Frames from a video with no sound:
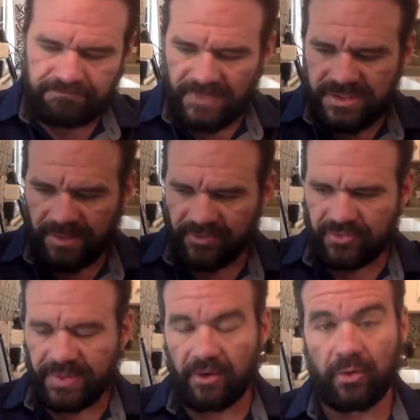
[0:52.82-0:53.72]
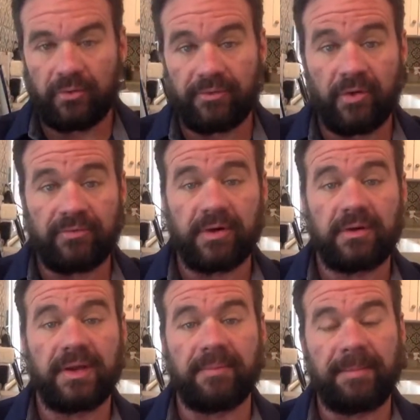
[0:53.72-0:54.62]
something's been going over and
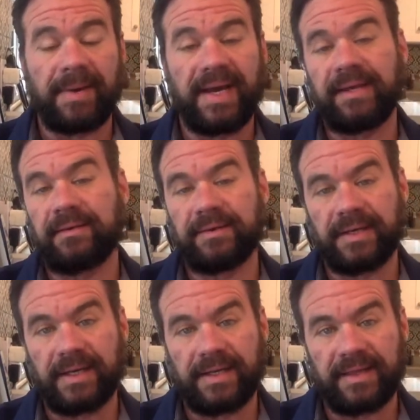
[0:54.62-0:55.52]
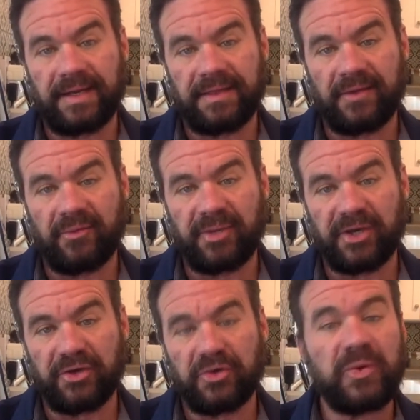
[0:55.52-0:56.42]
over in my mind that I thought would be a
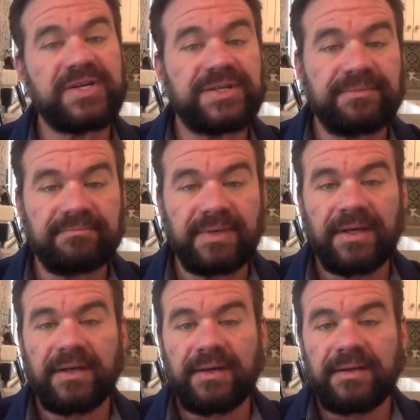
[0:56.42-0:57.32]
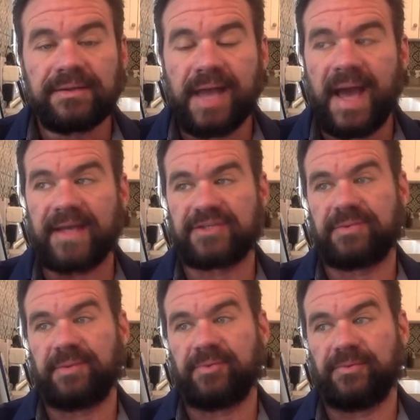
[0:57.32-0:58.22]
good question to ask
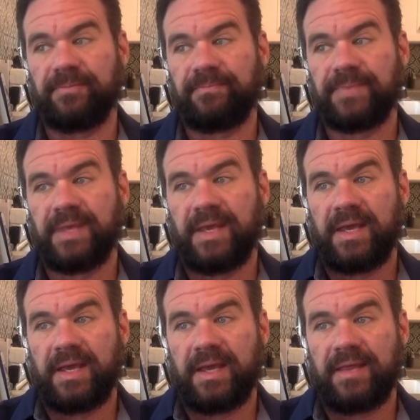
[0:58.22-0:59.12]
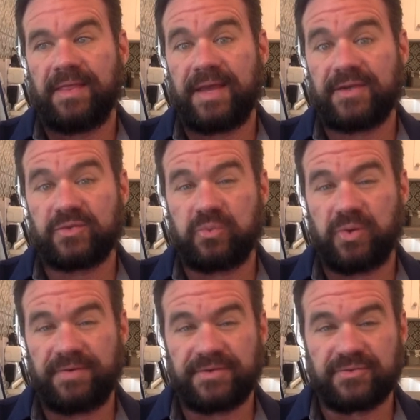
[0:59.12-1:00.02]
people. And that is,
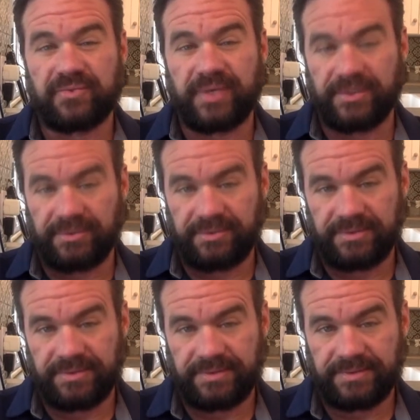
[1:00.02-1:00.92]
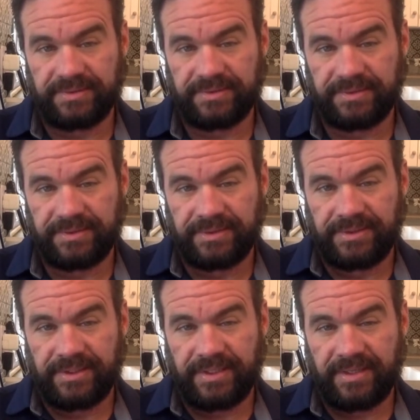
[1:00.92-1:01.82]
what if it's real?
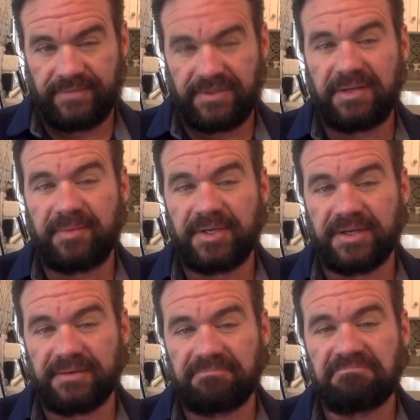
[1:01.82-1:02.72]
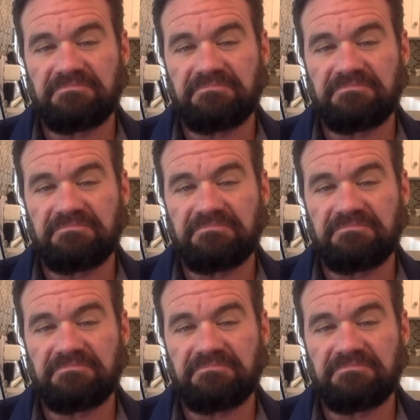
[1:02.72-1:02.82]
And if you need me to